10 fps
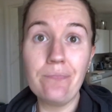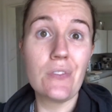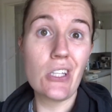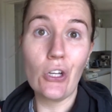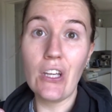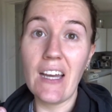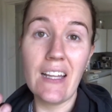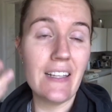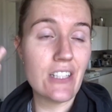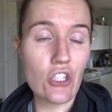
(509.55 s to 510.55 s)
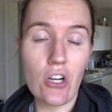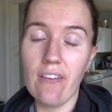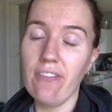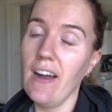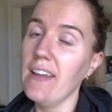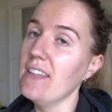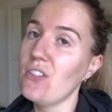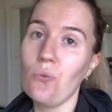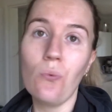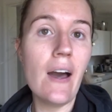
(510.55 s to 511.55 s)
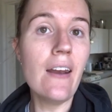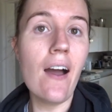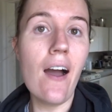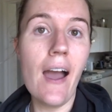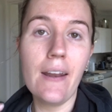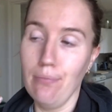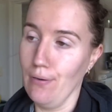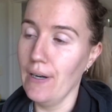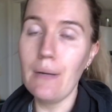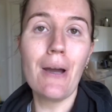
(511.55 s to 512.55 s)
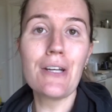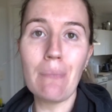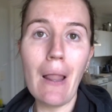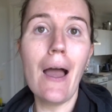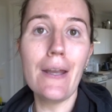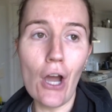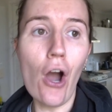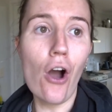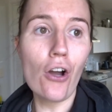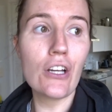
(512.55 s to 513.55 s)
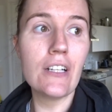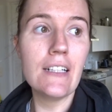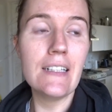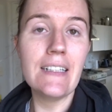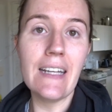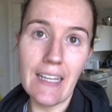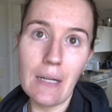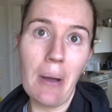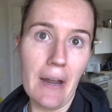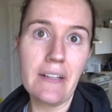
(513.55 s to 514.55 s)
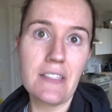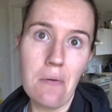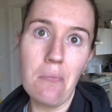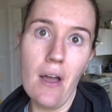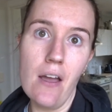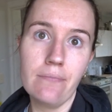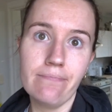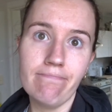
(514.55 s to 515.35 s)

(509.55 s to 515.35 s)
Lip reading: So yeah, let's try and find this one-eyed, pretty much blind dog in a paddock somewhere.